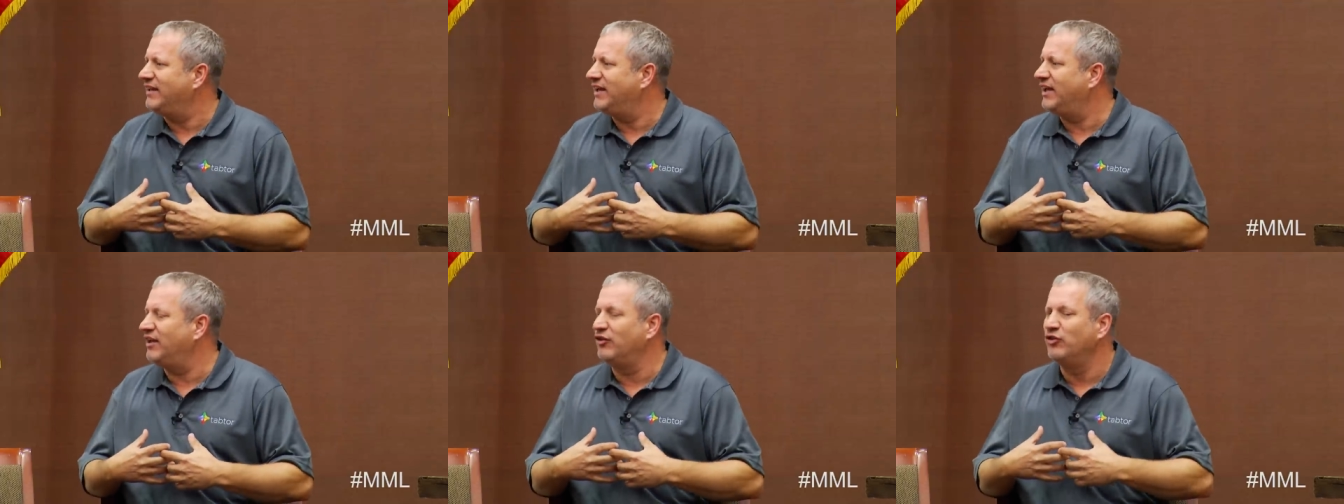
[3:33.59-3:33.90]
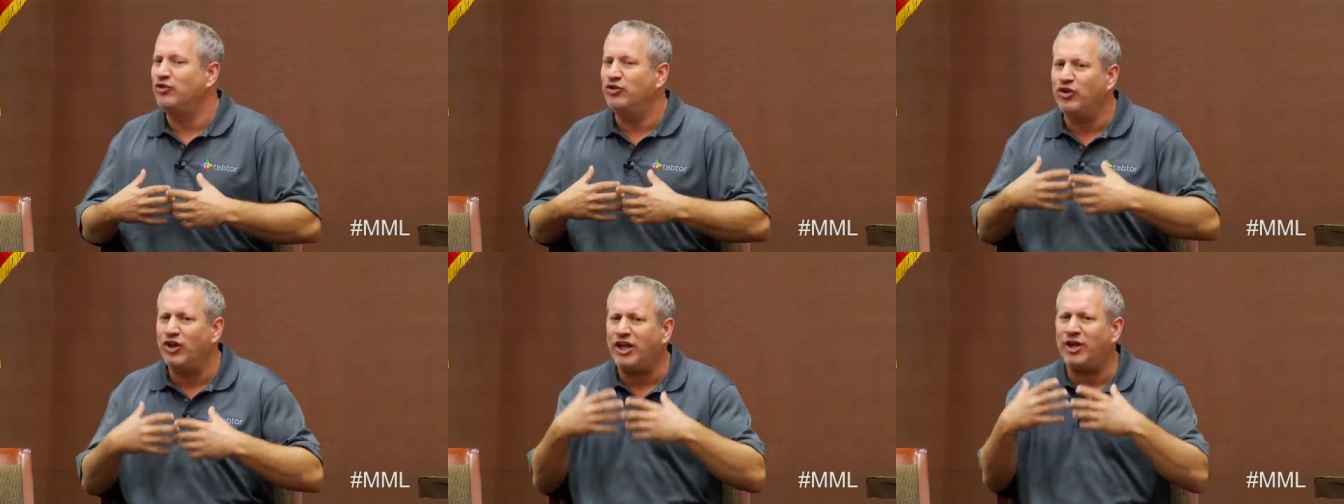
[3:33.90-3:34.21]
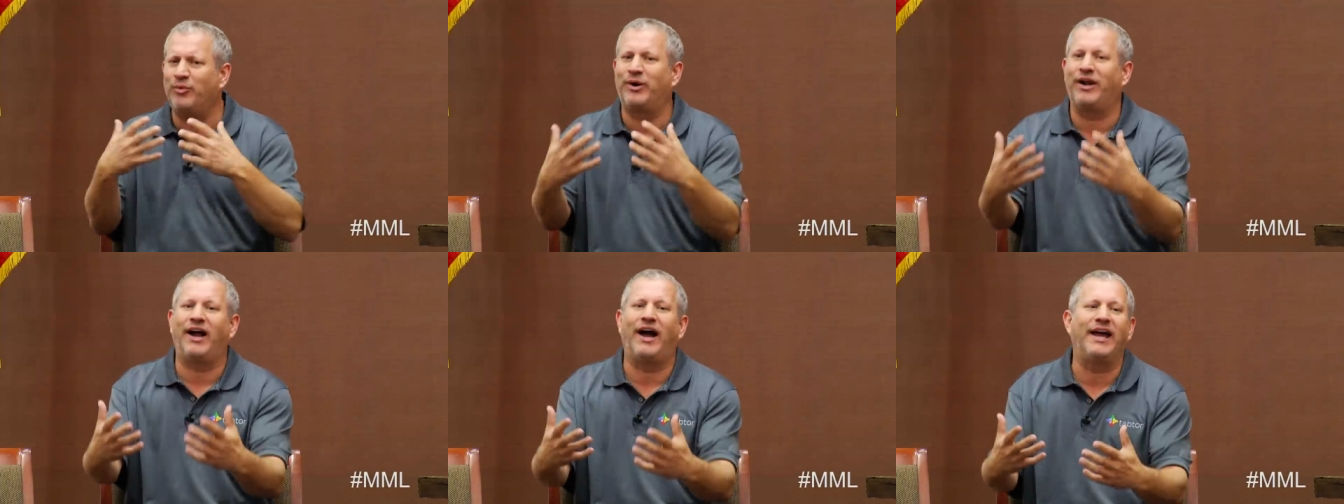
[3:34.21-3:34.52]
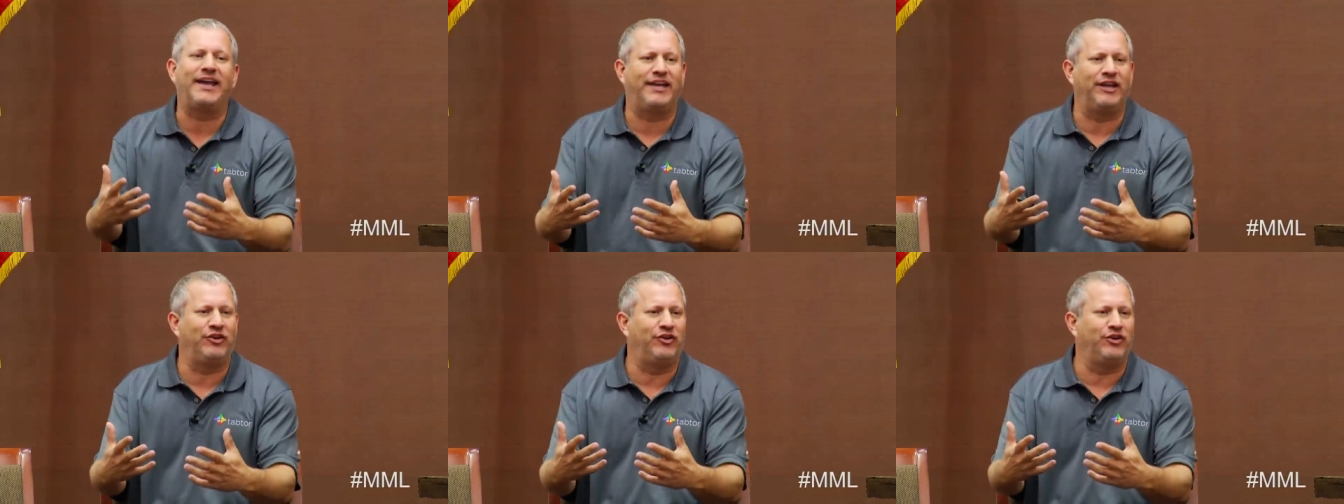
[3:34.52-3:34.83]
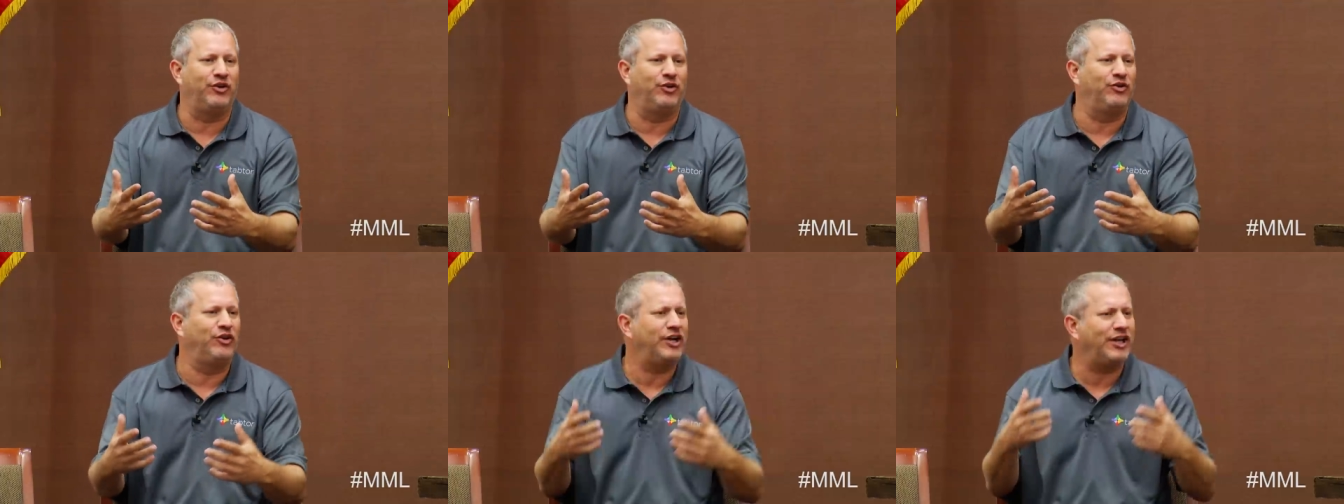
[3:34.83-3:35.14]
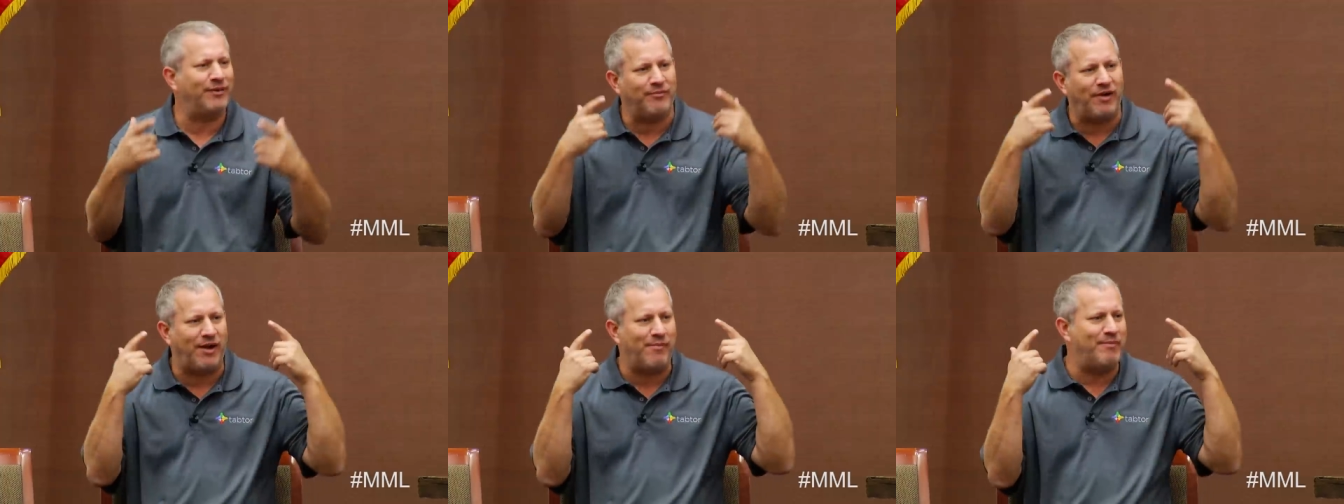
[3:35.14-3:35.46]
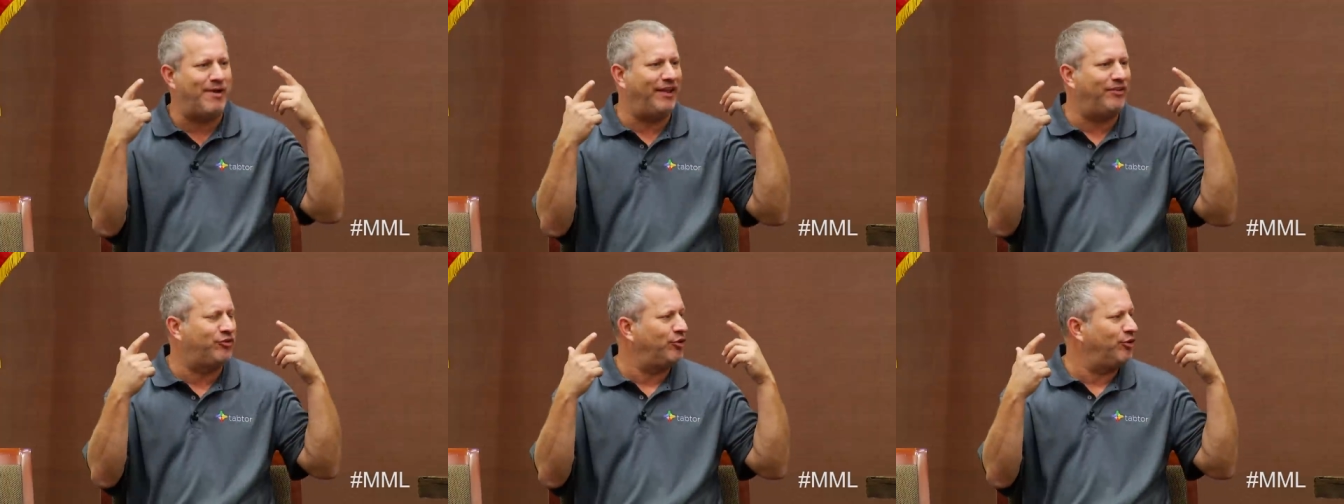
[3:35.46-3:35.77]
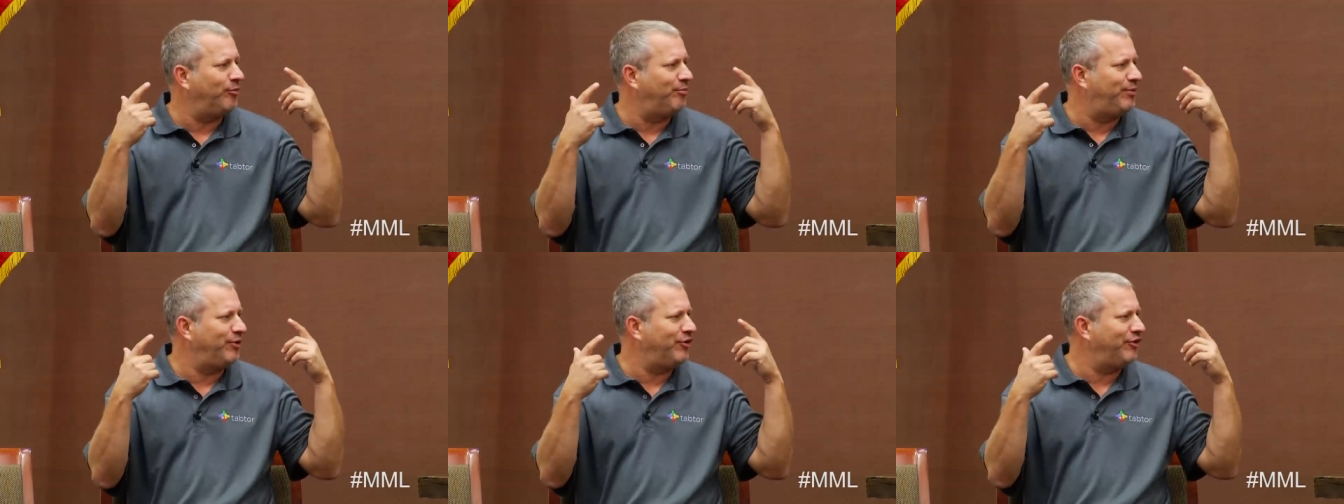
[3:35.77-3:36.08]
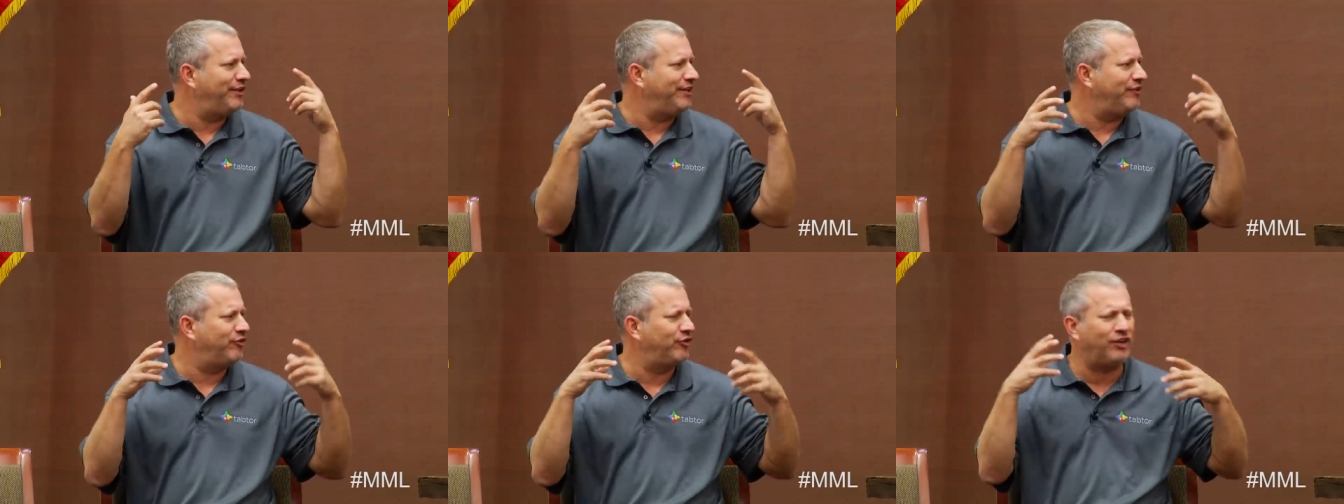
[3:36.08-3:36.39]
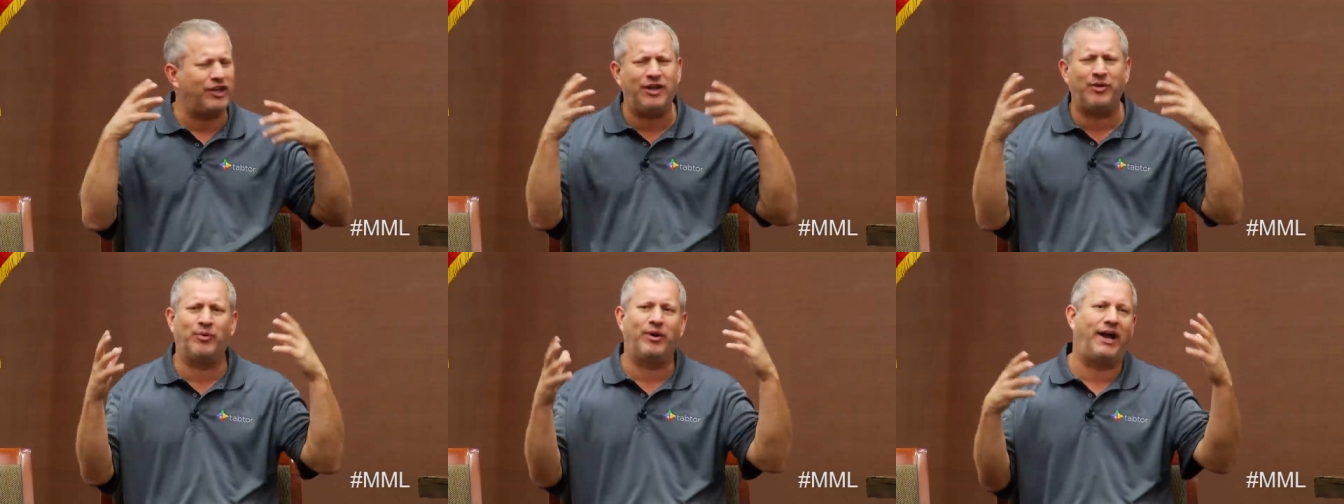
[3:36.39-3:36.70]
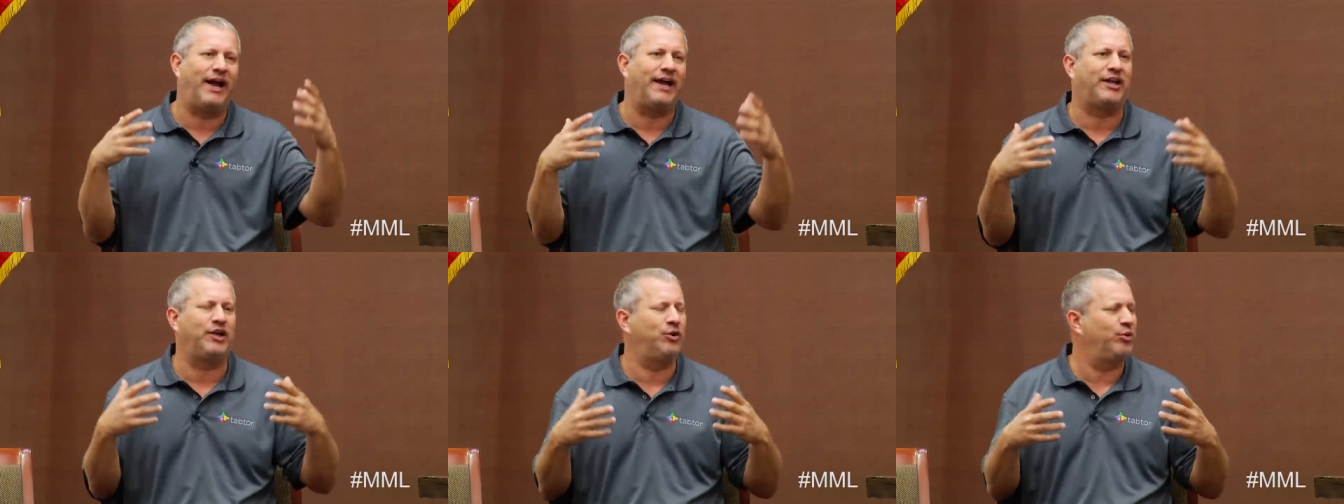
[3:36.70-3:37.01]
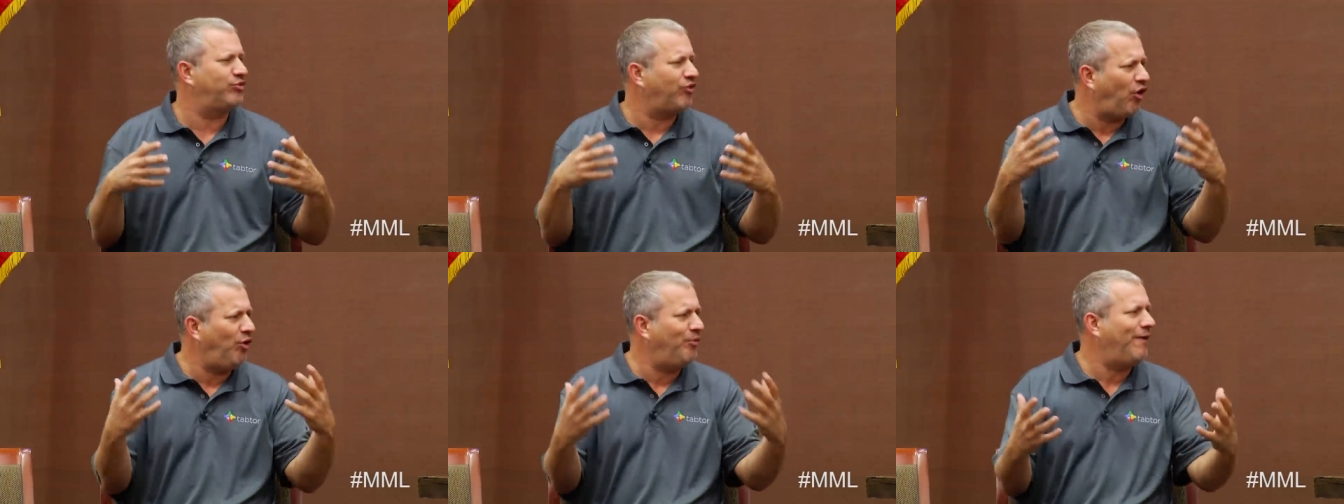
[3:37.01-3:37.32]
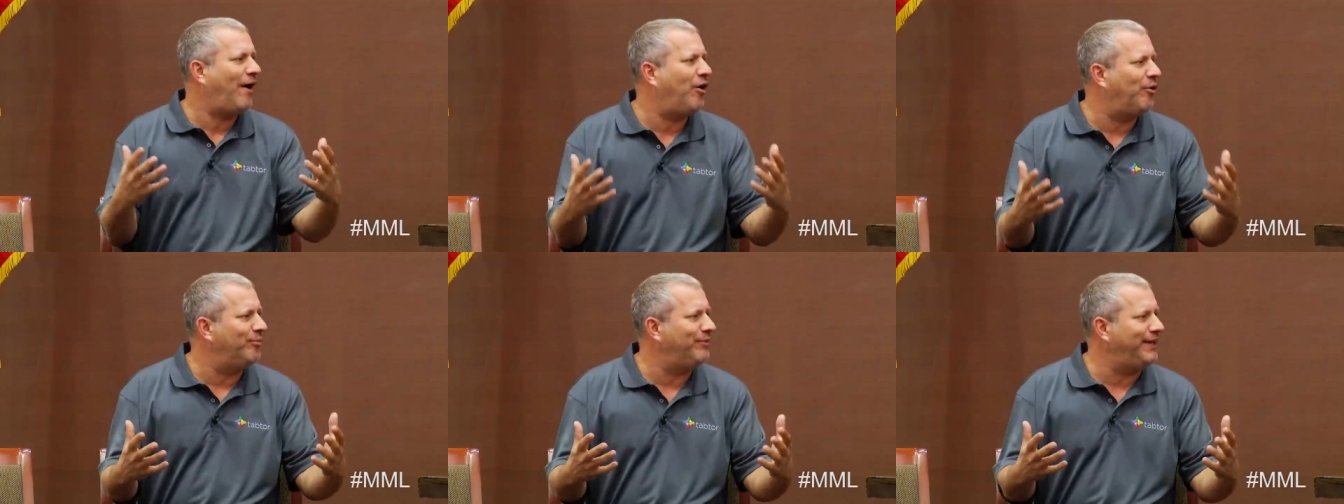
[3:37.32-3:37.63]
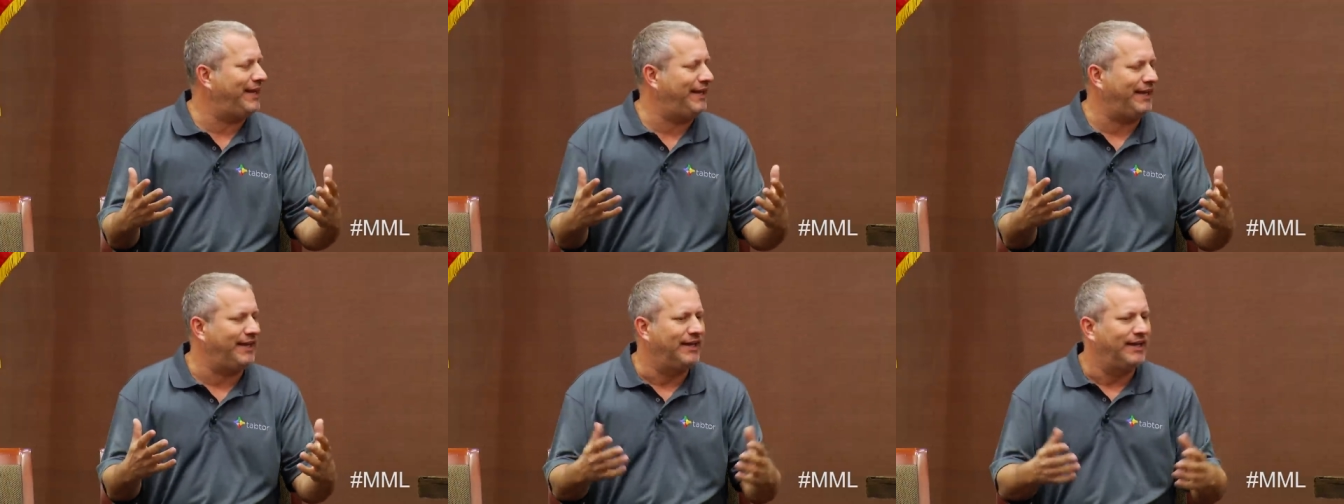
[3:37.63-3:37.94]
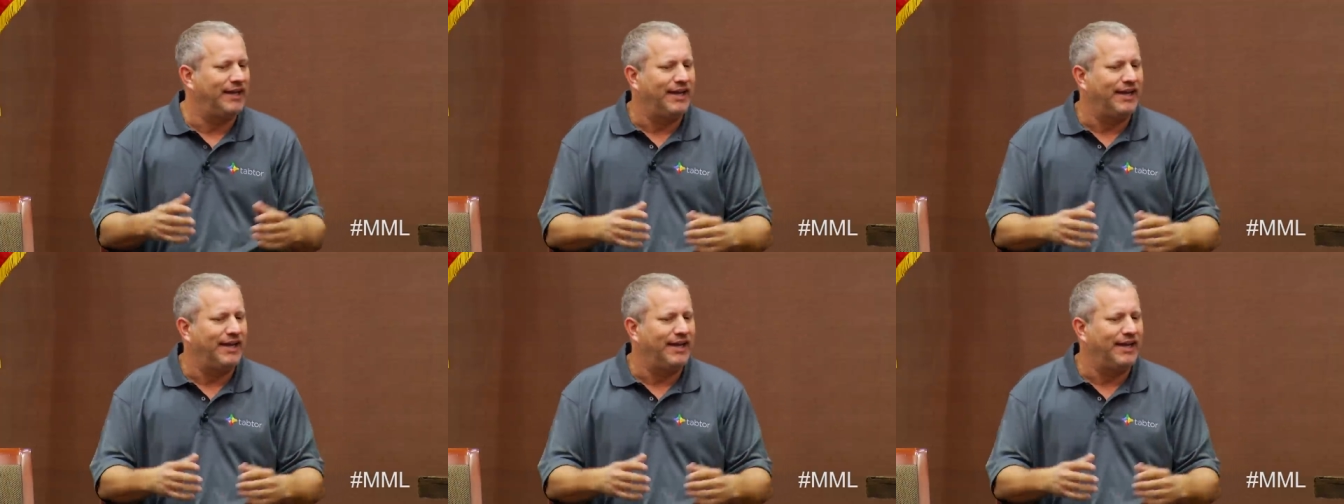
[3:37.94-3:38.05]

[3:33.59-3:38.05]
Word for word: And look at what I can do. Look at my mental abilities. Look at what I can do. It was all about me.